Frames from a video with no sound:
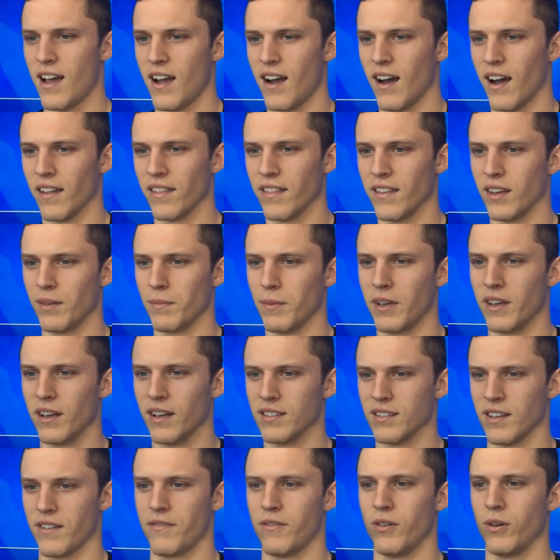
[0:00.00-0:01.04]
and i think
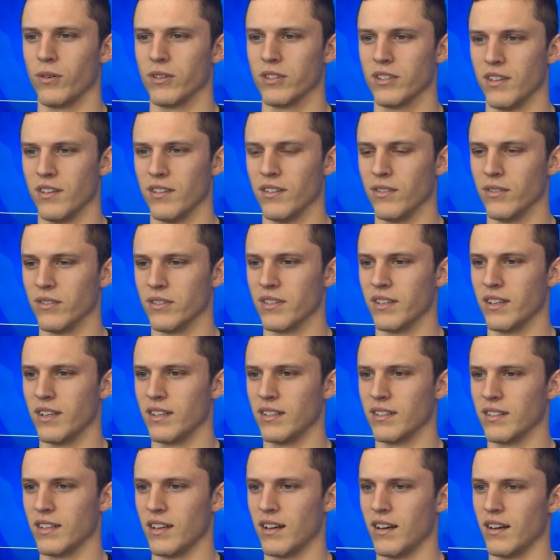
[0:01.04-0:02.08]
because i focused on those
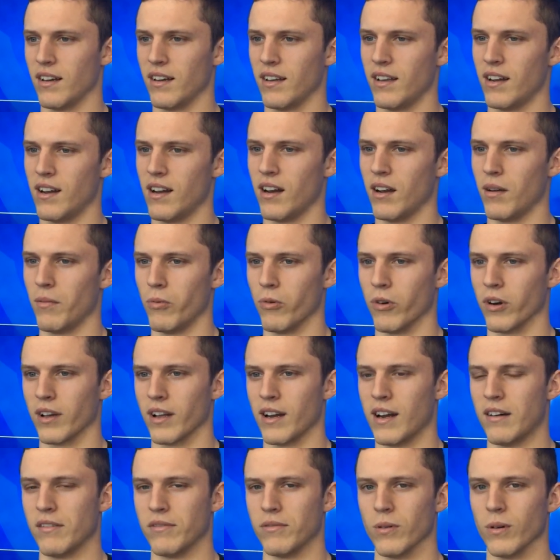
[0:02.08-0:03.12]
things uh, it ended up working
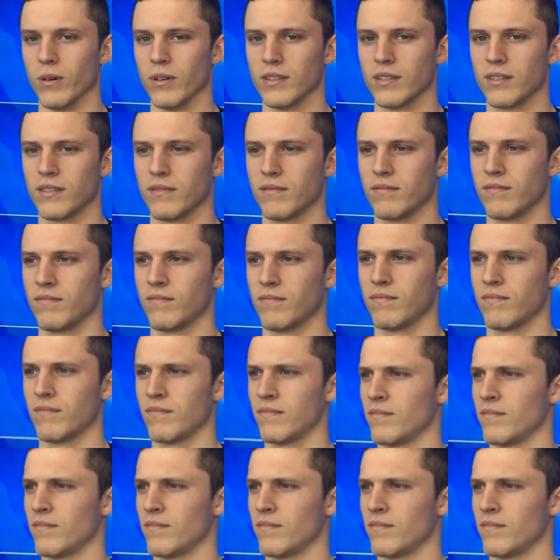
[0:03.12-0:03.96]
out for us what's,